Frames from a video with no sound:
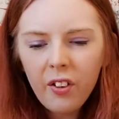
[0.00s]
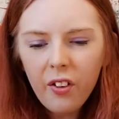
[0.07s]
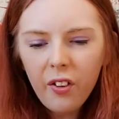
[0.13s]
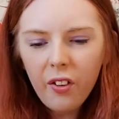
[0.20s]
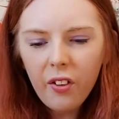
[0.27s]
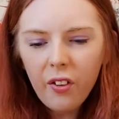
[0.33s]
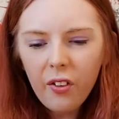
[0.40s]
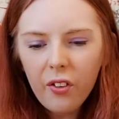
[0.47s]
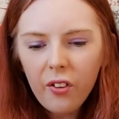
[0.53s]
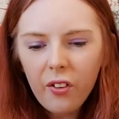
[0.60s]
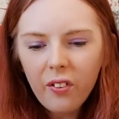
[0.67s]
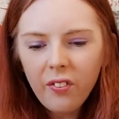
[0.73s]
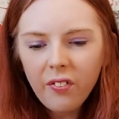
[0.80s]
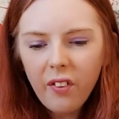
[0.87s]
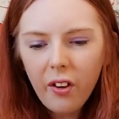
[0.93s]
or
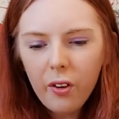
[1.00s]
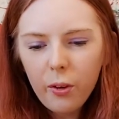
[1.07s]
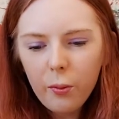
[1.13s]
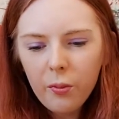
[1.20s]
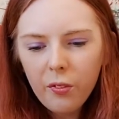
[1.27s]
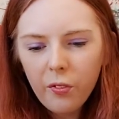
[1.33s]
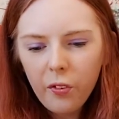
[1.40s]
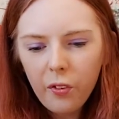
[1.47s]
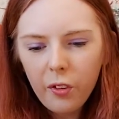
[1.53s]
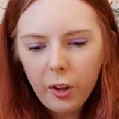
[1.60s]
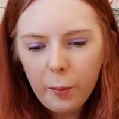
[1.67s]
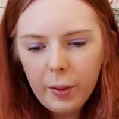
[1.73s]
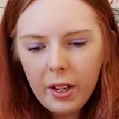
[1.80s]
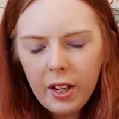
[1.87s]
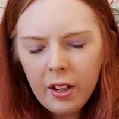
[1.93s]
foam for the
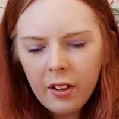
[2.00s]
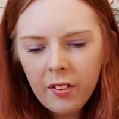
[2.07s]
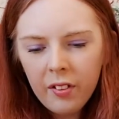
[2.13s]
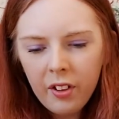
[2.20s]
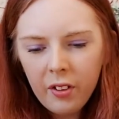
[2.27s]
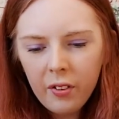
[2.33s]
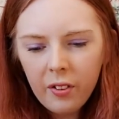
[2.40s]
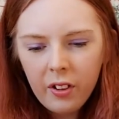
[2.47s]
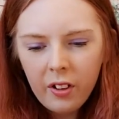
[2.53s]
beak, so